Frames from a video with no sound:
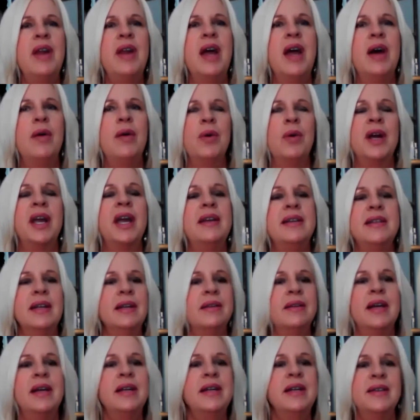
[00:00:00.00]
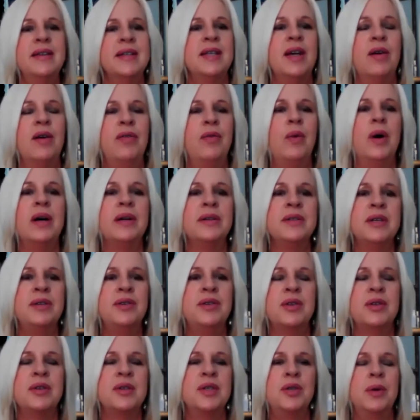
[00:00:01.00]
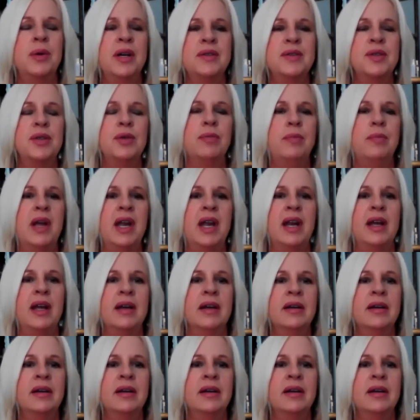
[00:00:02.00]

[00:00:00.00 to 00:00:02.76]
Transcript: didn't lend itself well to just doing a zoom meeting